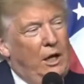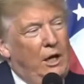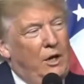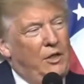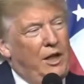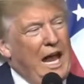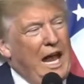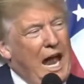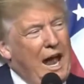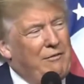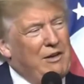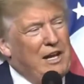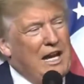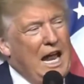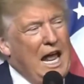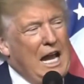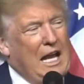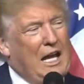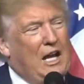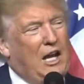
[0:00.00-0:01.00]
They haven't
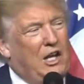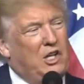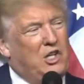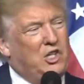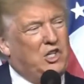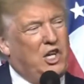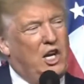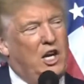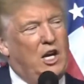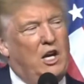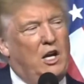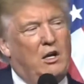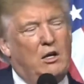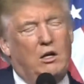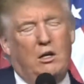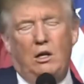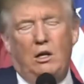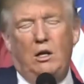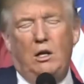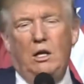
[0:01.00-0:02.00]
added a
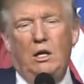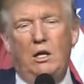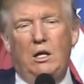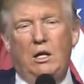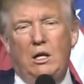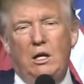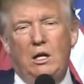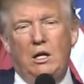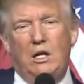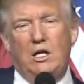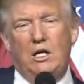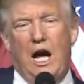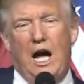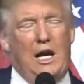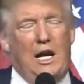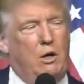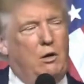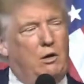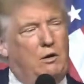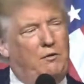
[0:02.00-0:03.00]
single
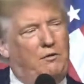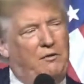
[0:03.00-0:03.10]
dollar of